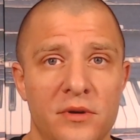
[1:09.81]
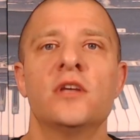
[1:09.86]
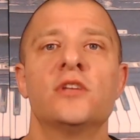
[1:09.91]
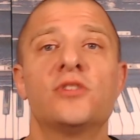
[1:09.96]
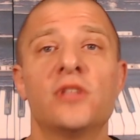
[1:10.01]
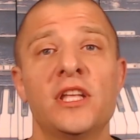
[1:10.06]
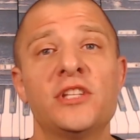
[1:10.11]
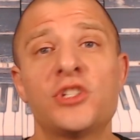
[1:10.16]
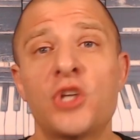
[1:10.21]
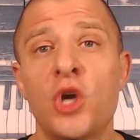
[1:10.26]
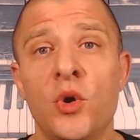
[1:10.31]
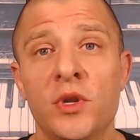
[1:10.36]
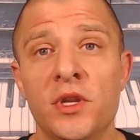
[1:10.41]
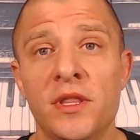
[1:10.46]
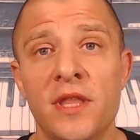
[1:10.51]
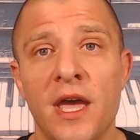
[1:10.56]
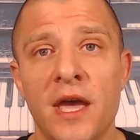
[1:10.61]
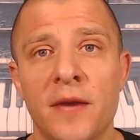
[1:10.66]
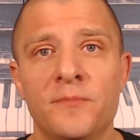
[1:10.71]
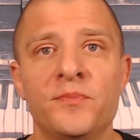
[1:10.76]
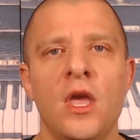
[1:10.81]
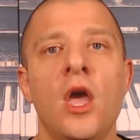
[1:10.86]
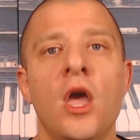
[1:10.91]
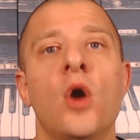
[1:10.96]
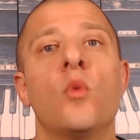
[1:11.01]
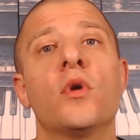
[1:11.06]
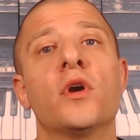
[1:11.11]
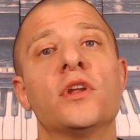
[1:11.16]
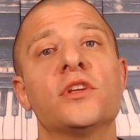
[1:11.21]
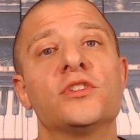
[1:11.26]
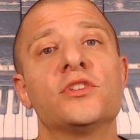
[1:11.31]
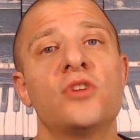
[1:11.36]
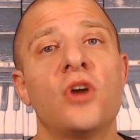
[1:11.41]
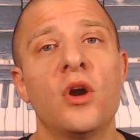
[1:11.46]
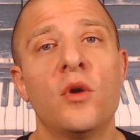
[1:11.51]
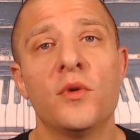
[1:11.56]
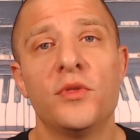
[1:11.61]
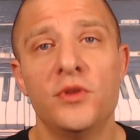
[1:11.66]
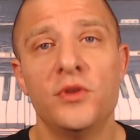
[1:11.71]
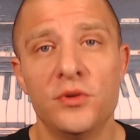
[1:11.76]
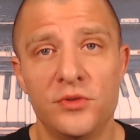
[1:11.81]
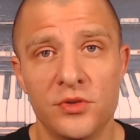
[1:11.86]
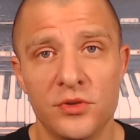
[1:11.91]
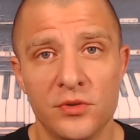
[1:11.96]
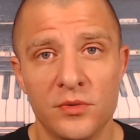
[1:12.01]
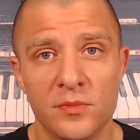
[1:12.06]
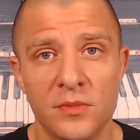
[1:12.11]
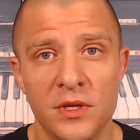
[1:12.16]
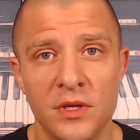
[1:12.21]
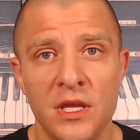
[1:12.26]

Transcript: So let's go into that. We're going to start with YouTube.